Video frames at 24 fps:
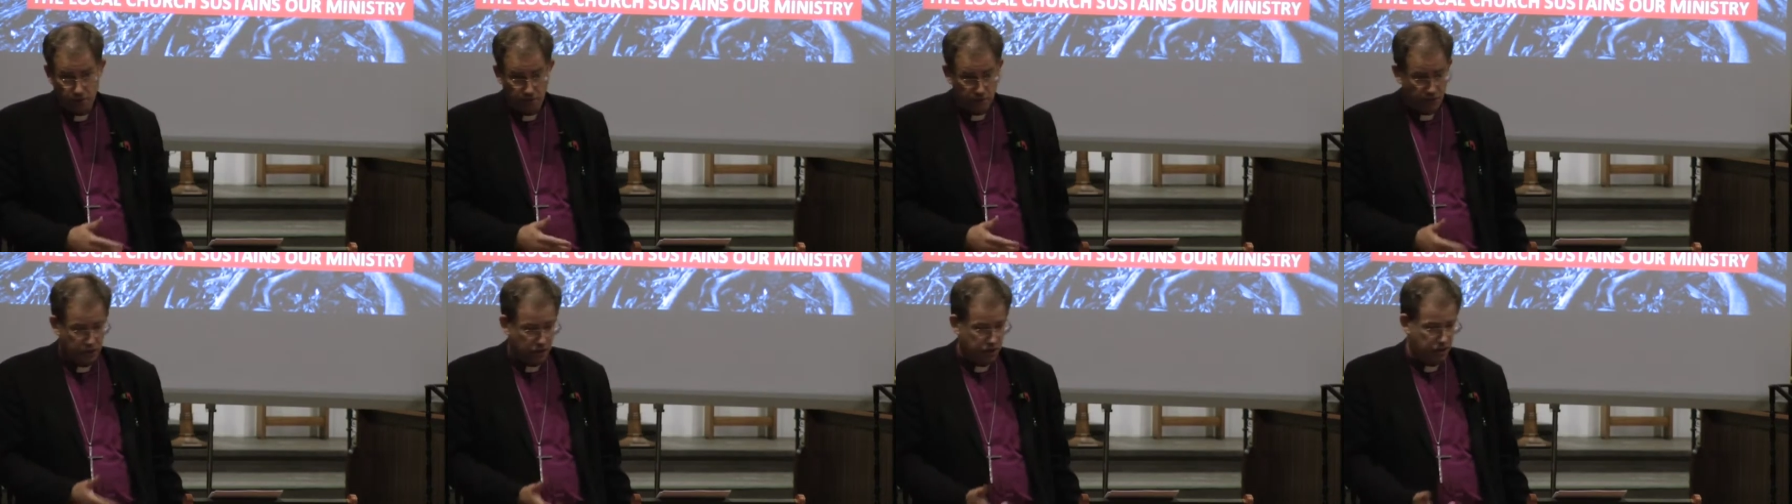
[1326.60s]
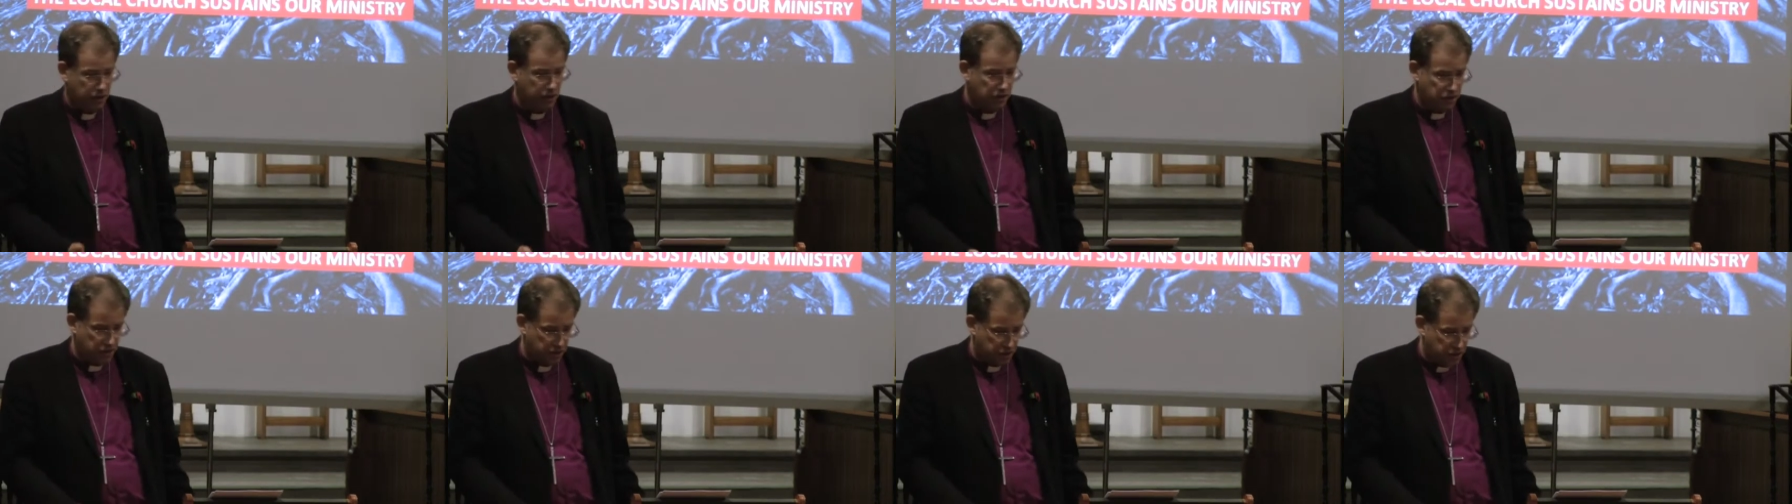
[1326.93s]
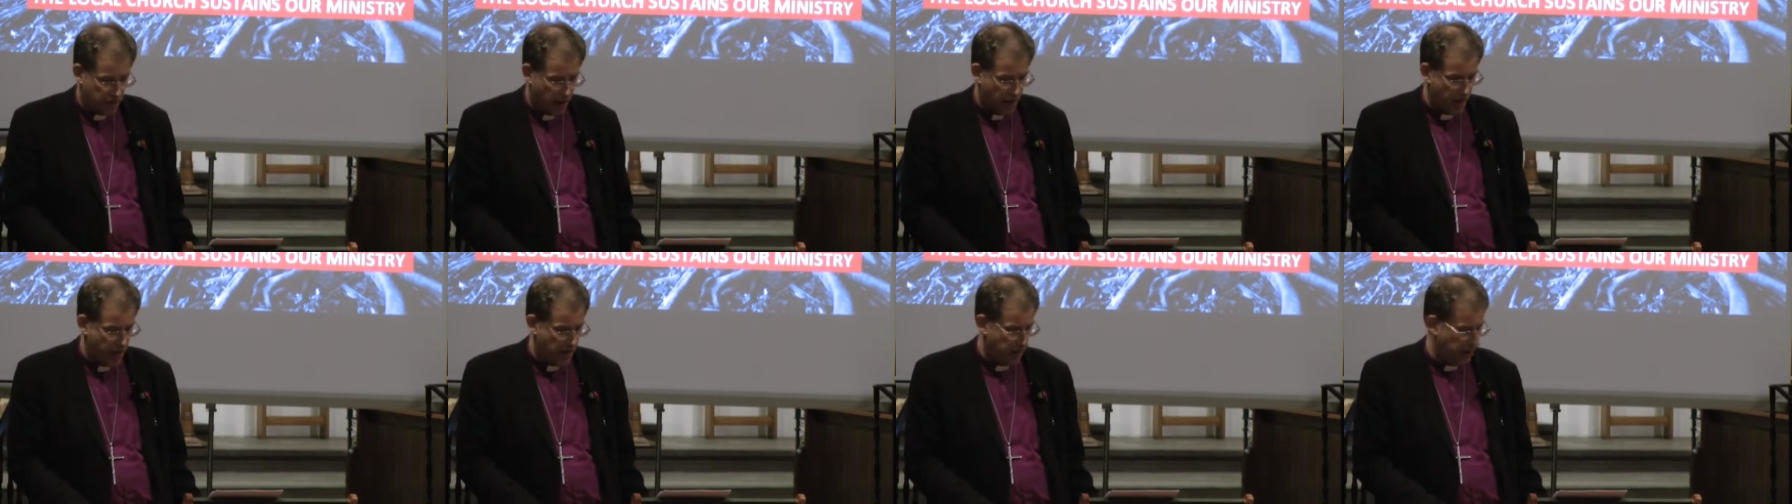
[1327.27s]
which
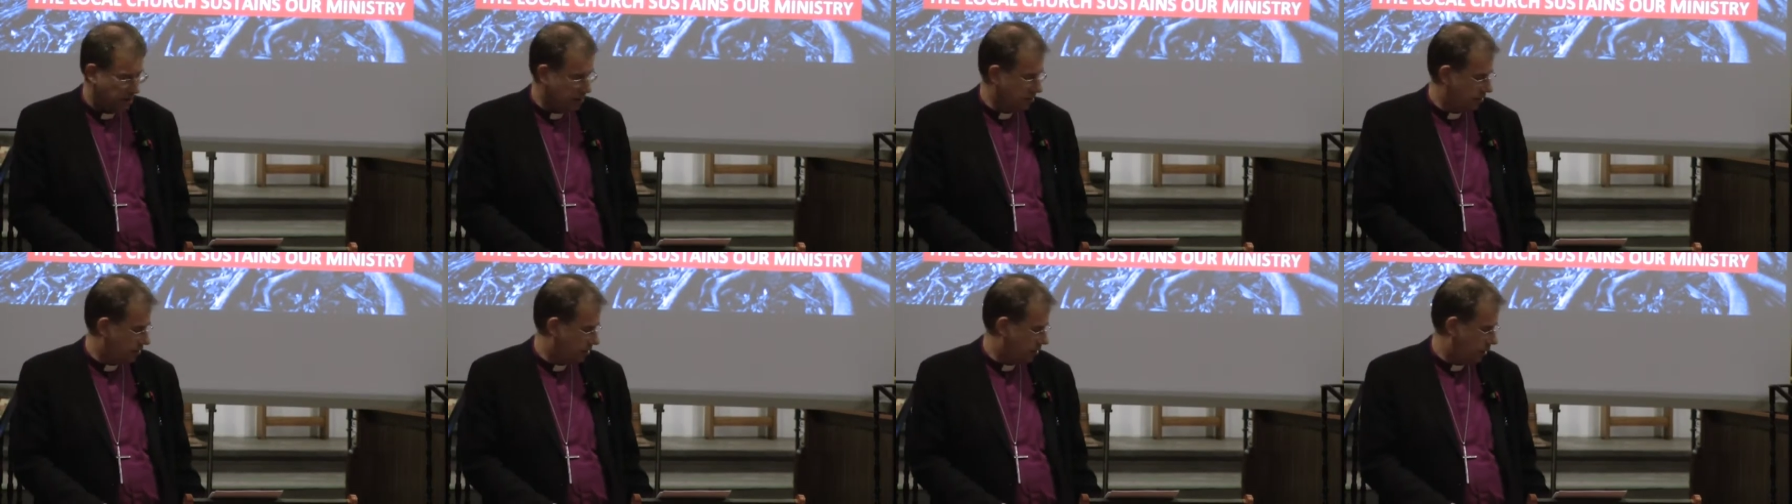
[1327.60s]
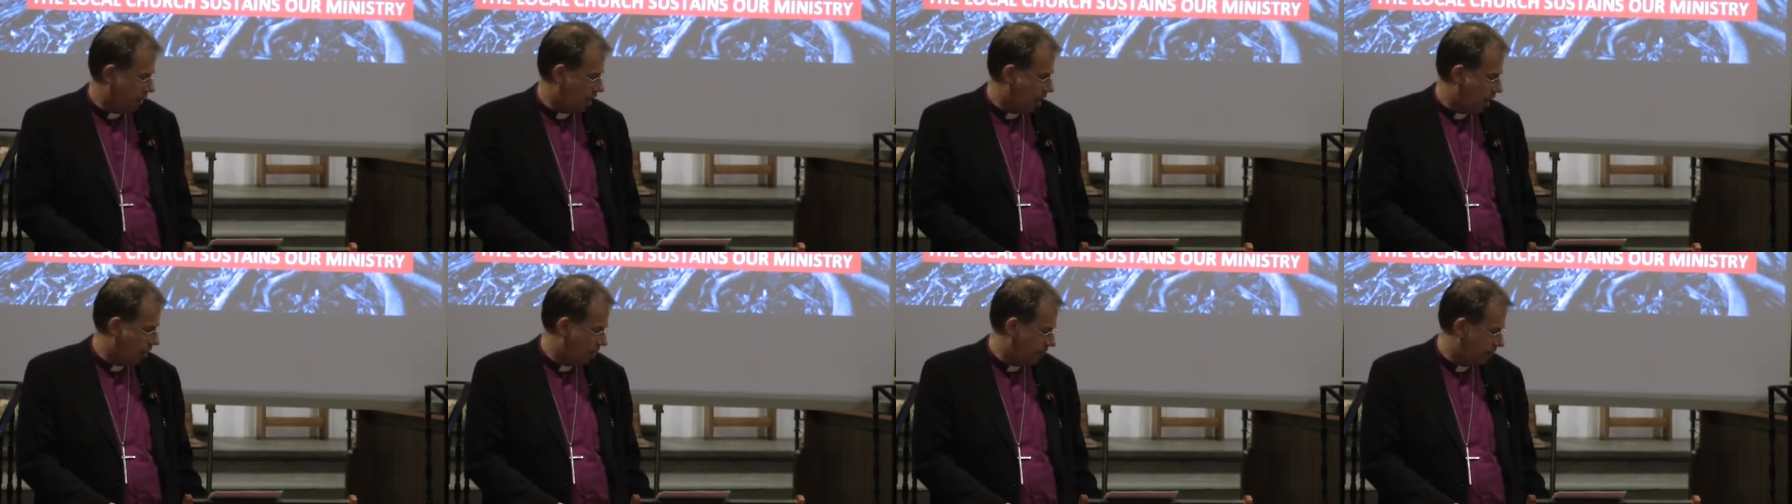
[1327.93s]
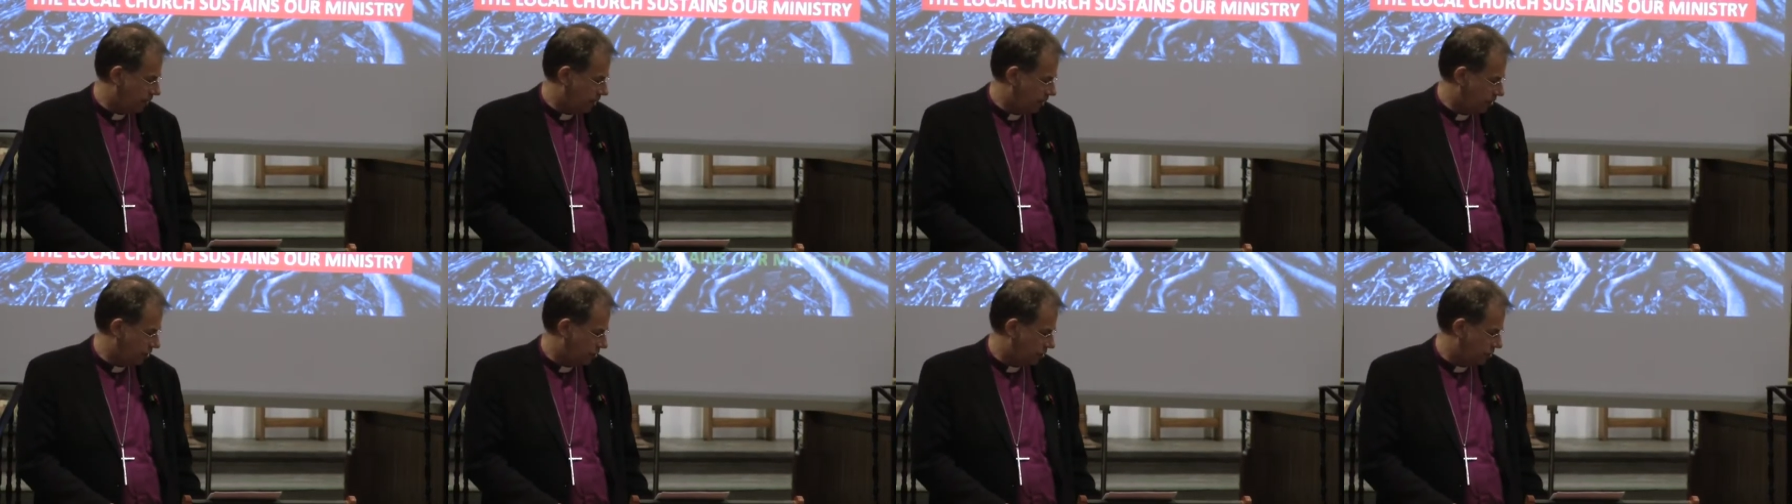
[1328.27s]
sustains our
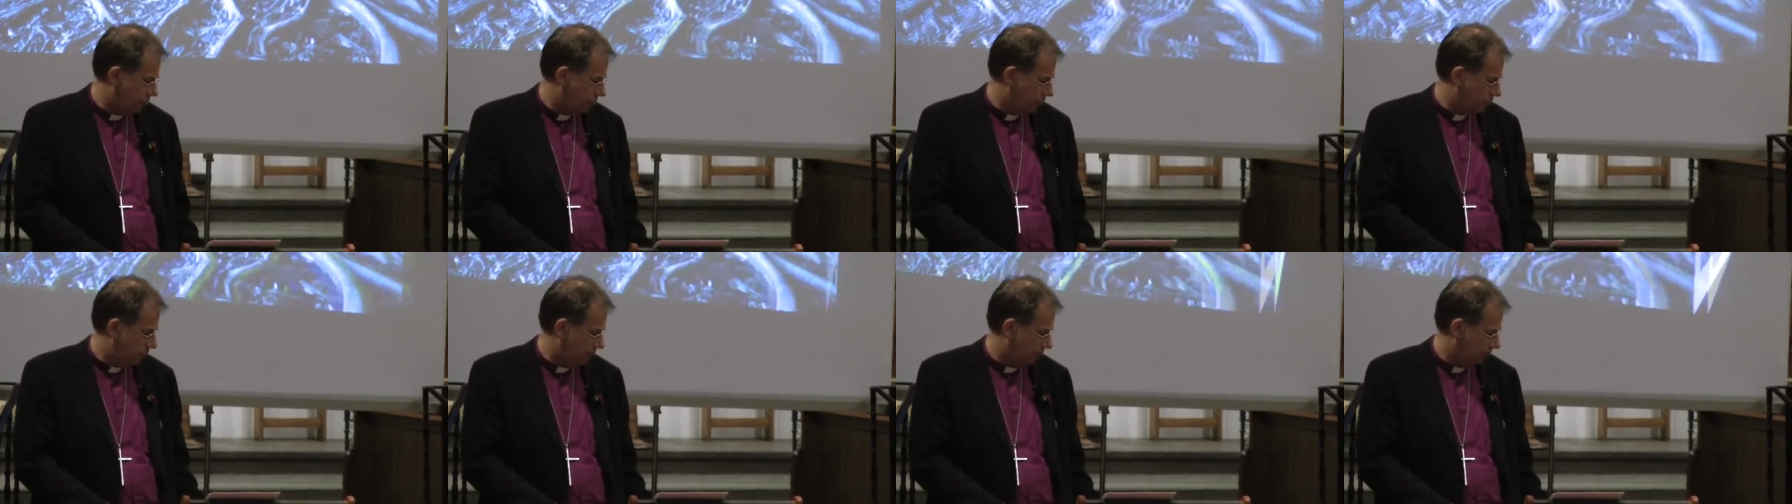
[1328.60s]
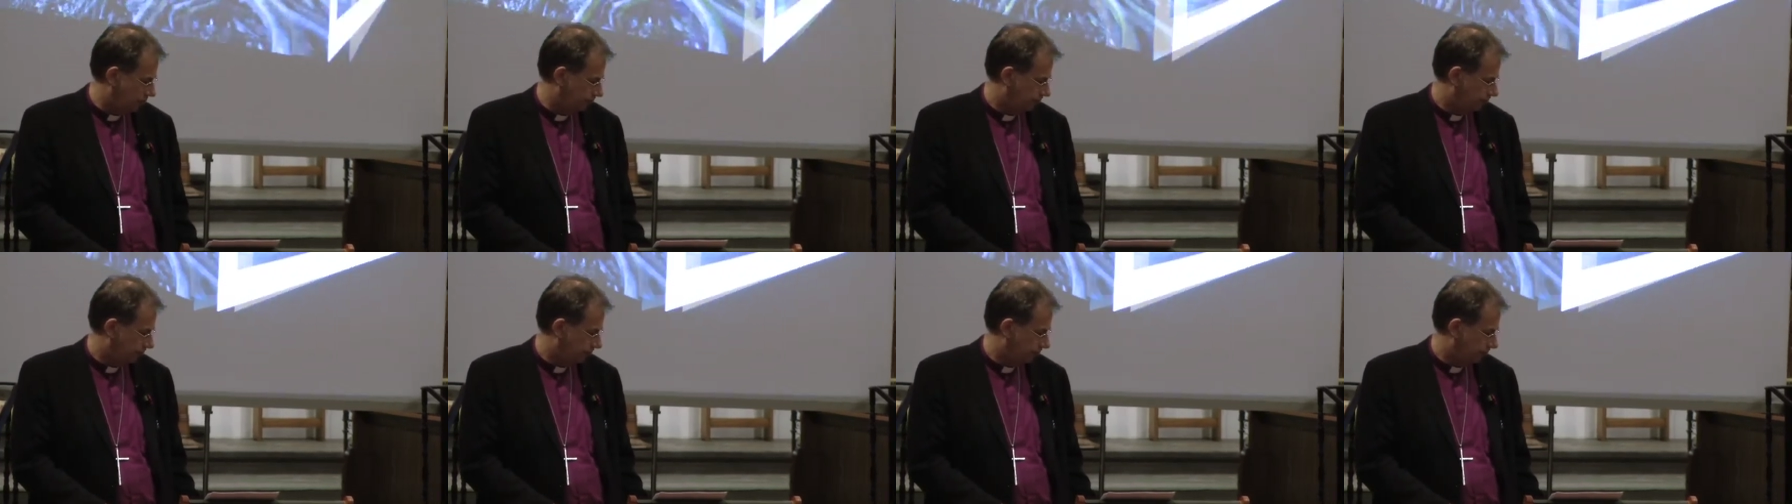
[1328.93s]
ministry.